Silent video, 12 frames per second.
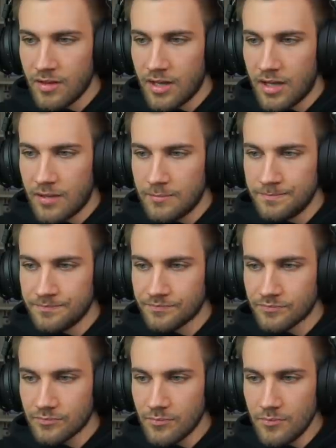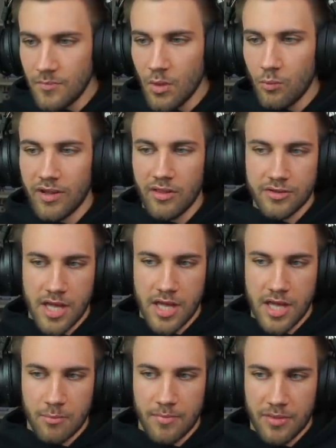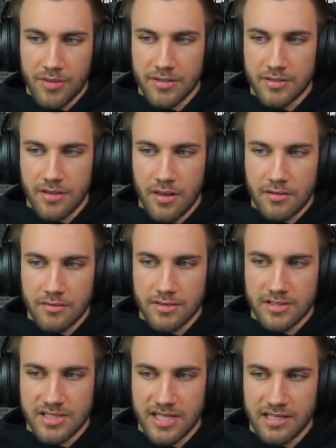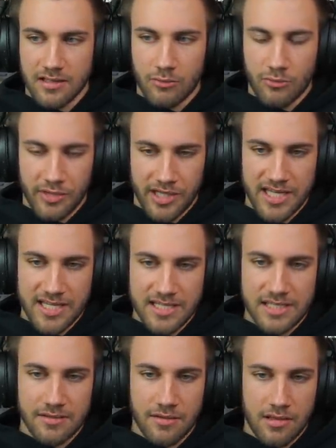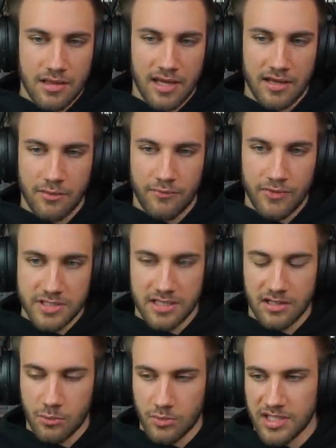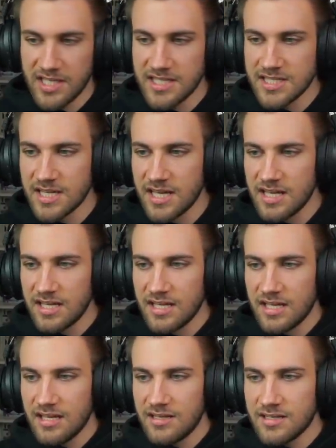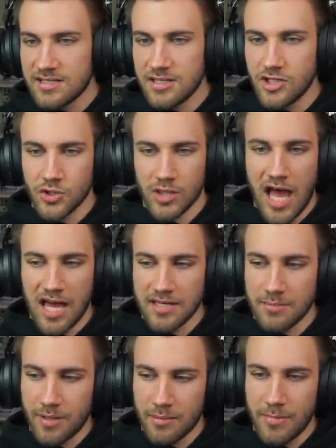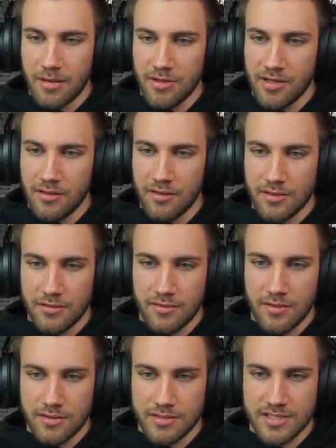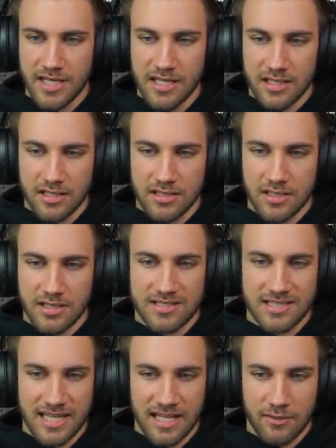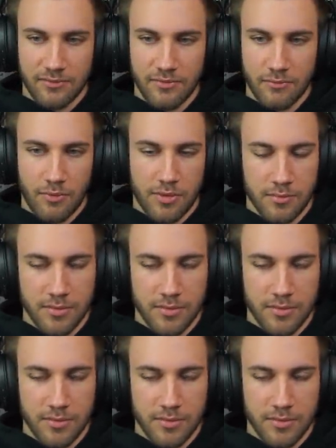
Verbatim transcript: um, well, not the album, but the single release, like the physical release, is in July. But maybe the the single itself with the